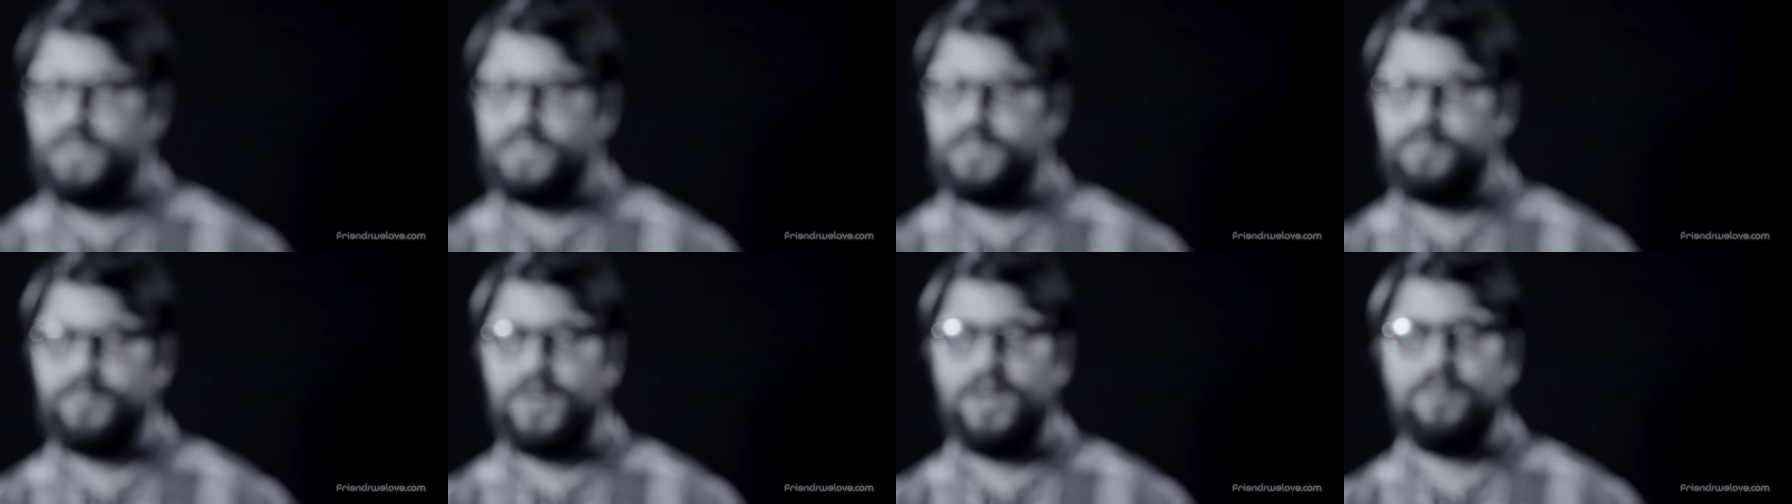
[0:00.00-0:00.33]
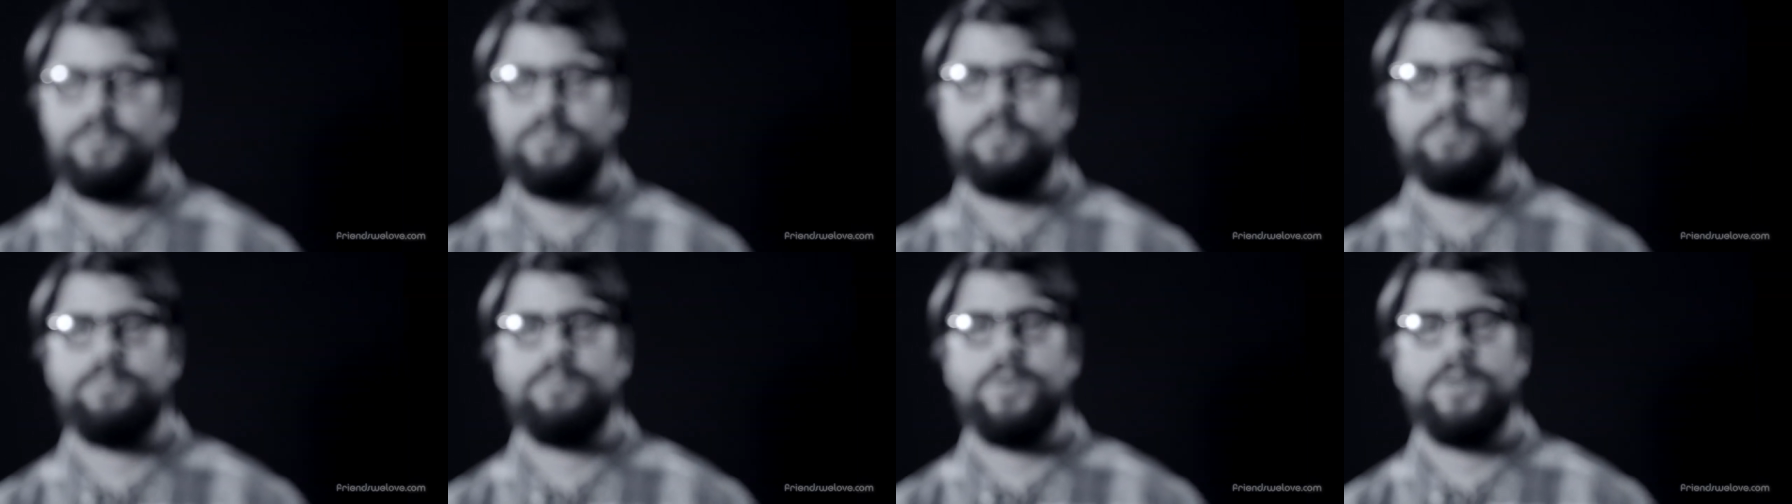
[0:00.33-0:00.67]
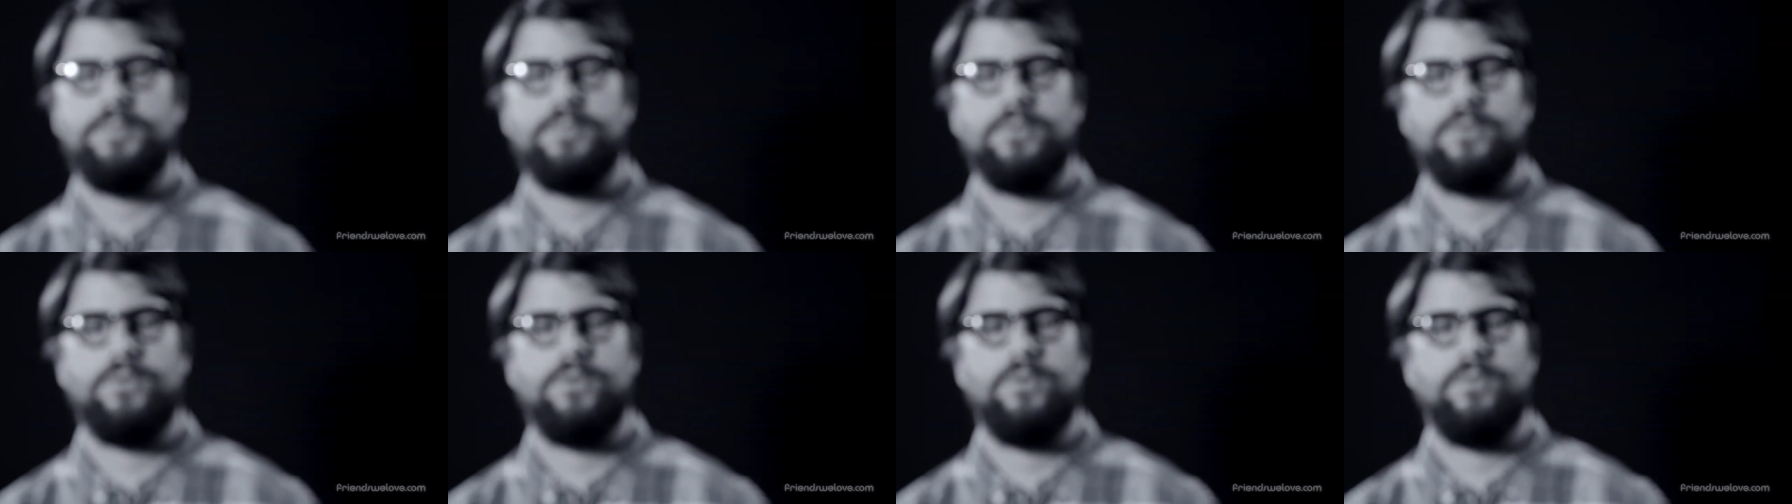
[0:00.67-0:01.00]
about
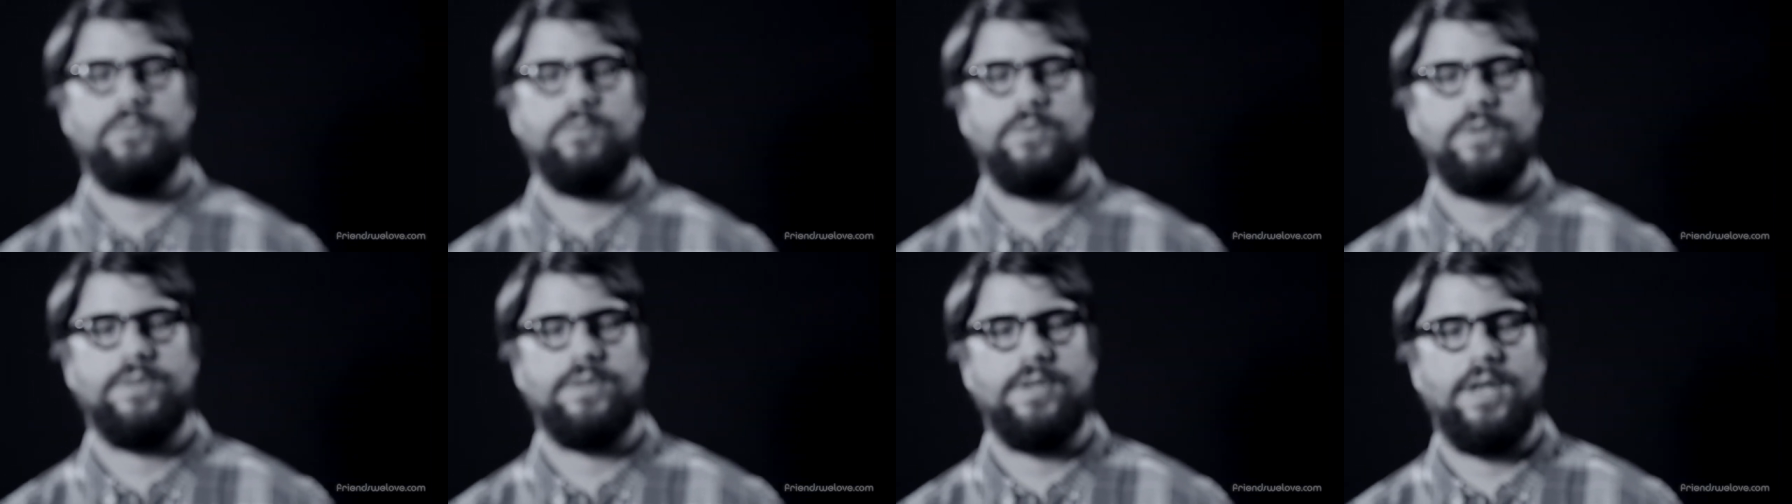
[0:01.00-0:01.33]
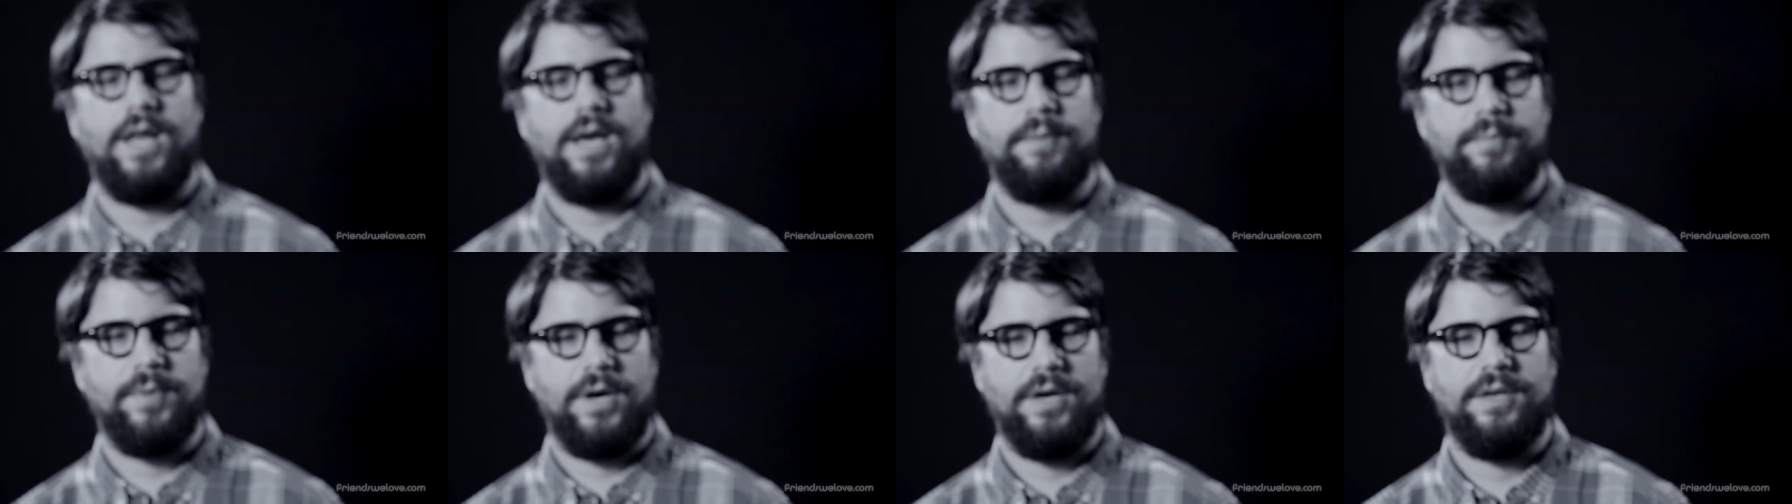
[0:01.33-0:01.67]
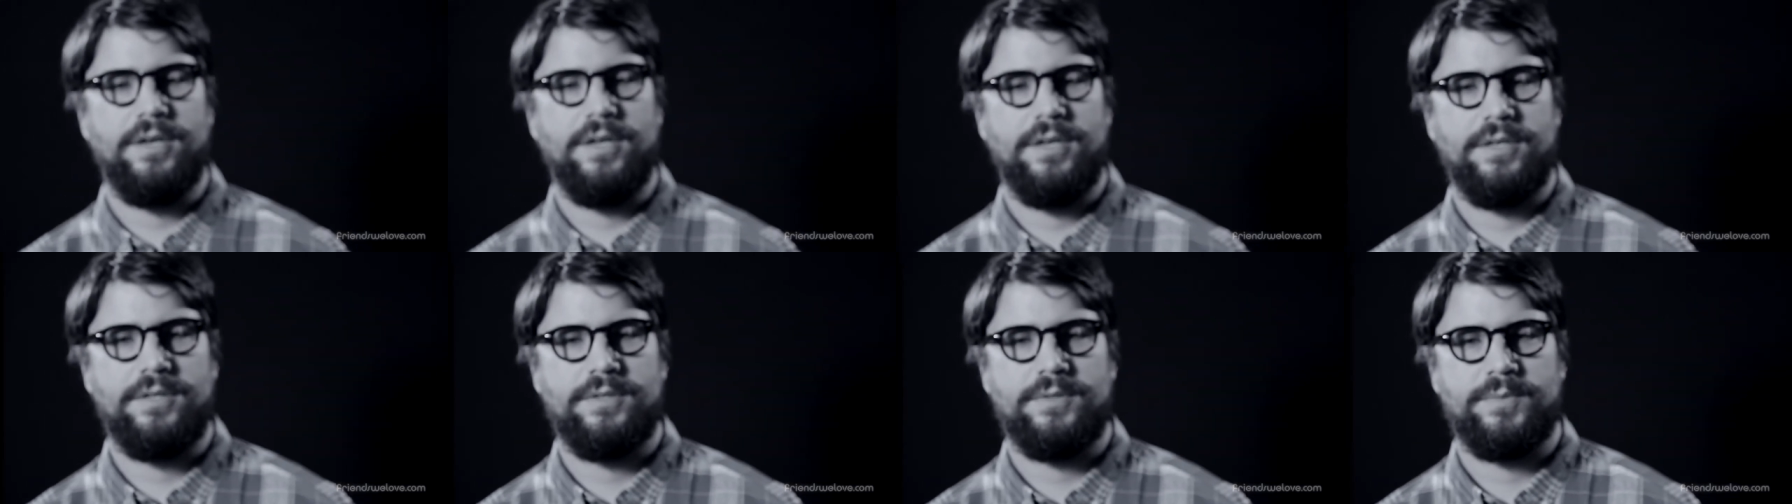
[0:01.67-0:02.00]
people with
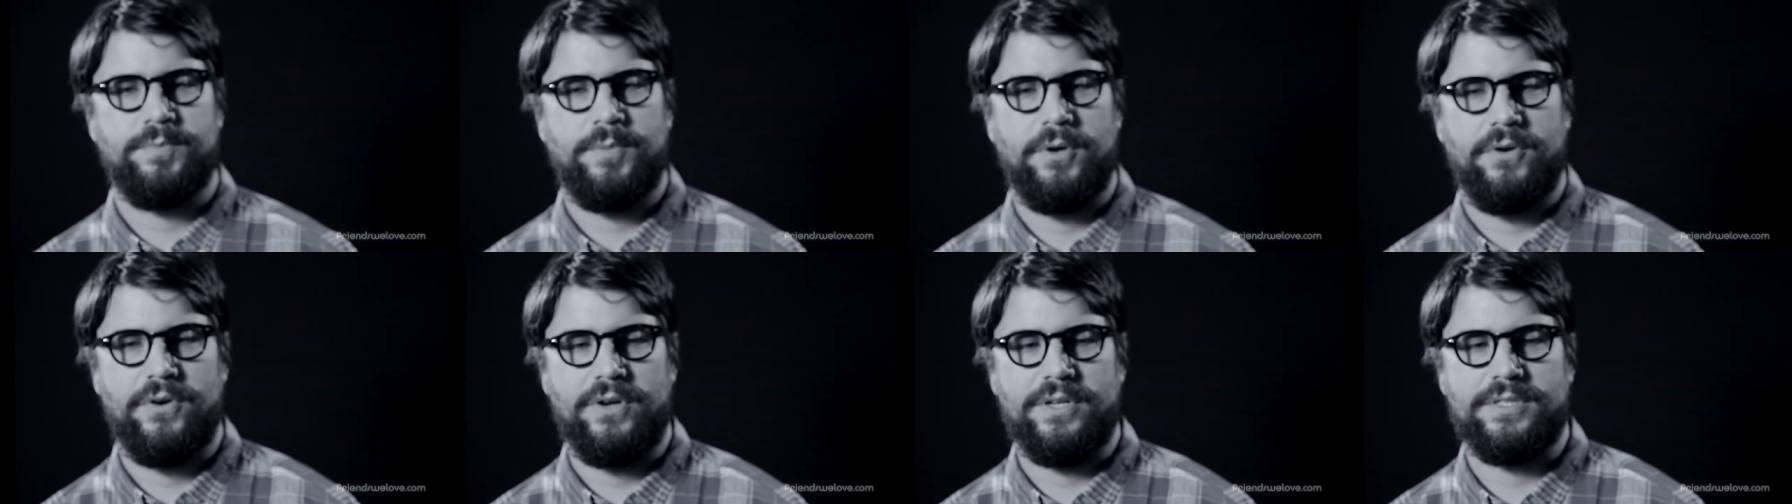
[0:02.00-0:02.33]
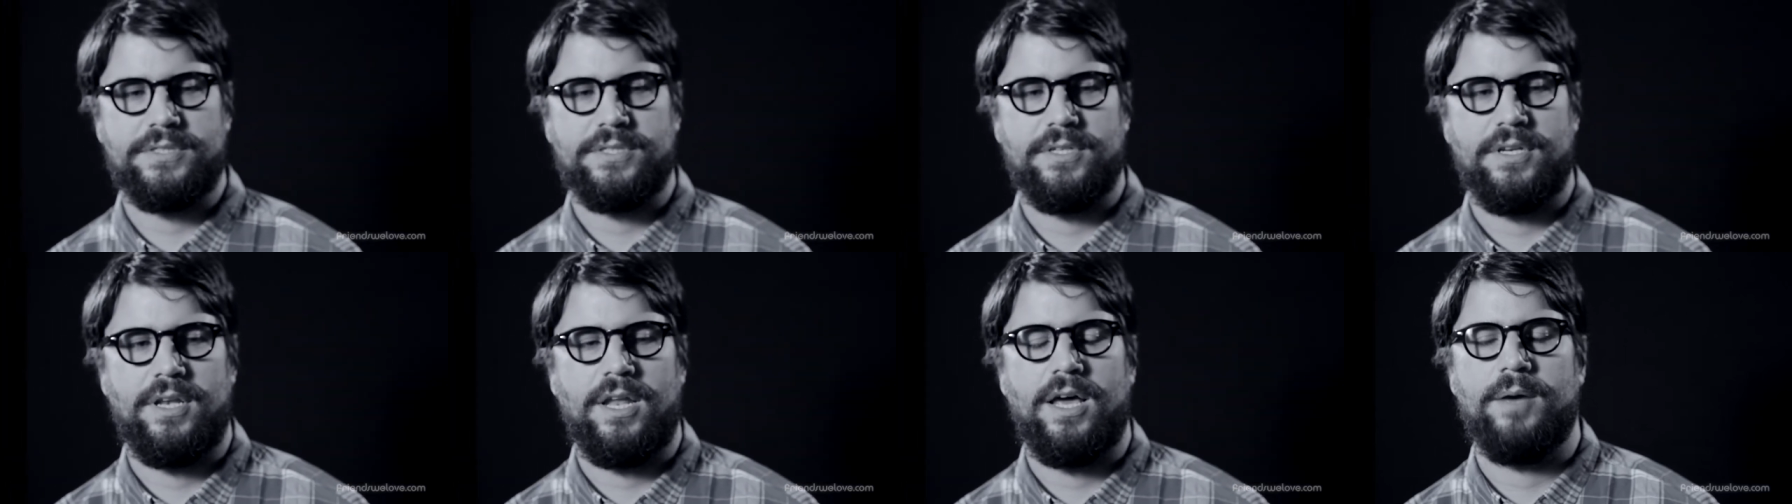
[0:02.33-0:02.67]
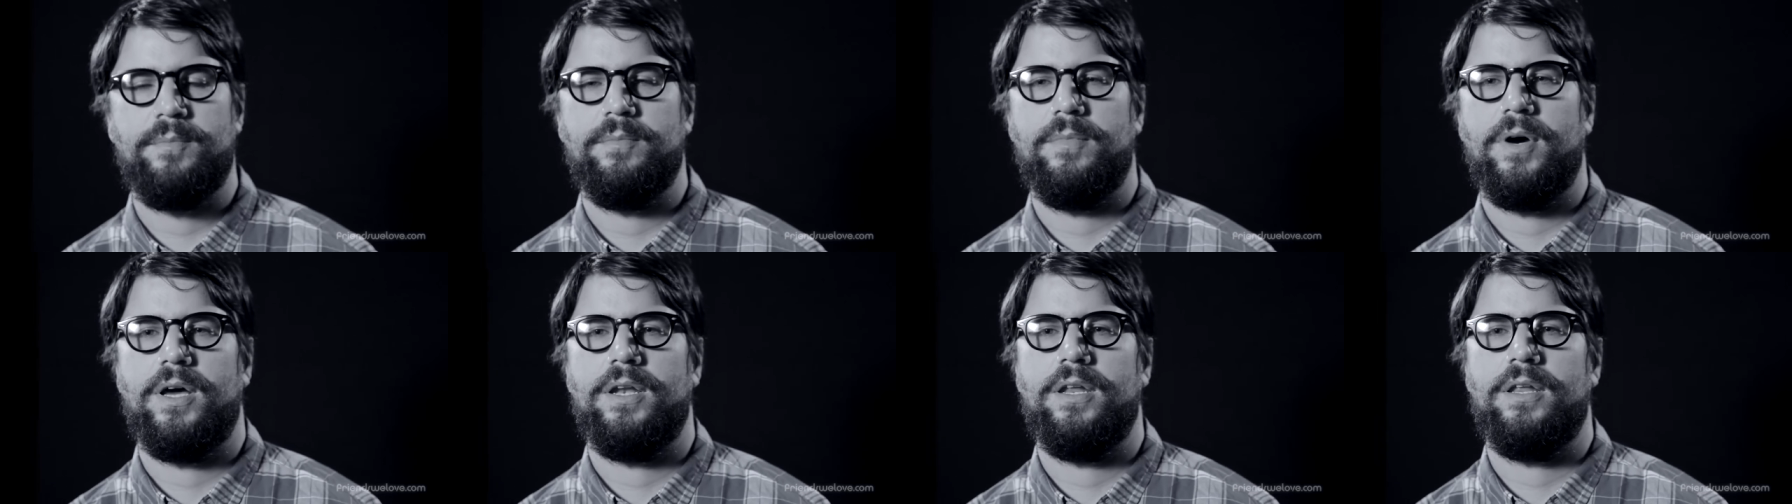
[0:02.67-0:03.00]
like-minded spirits and
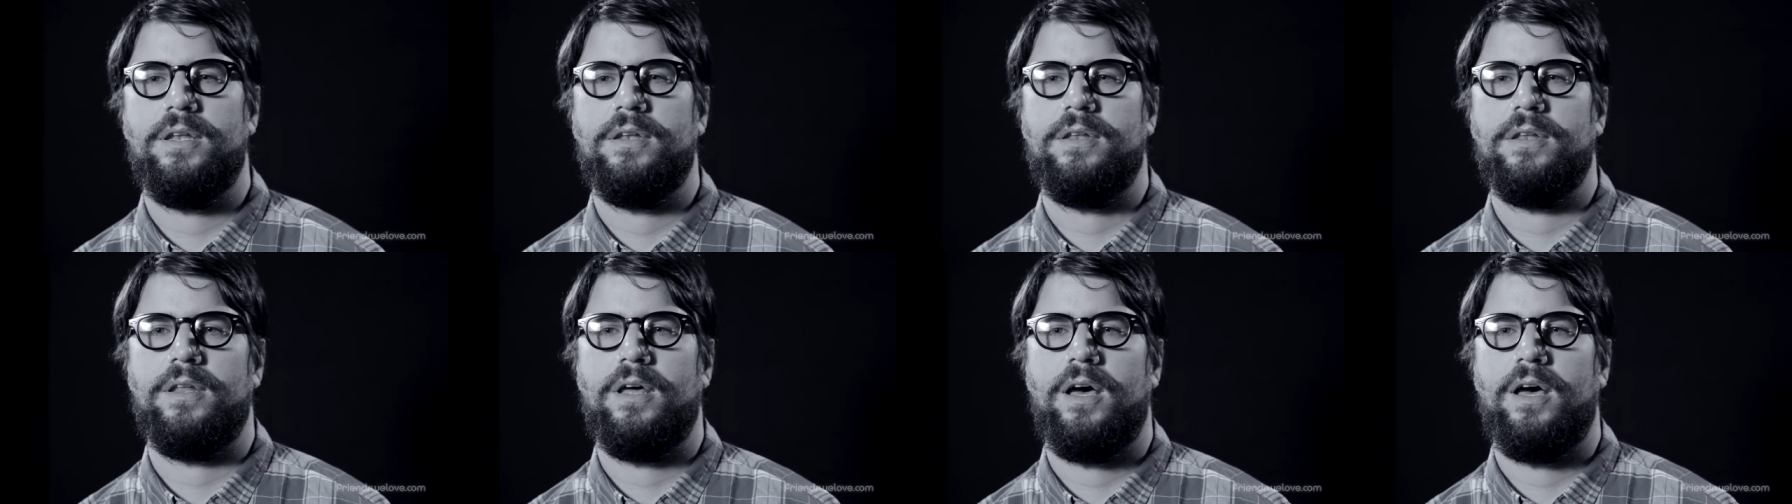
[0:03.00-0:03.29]
like-minded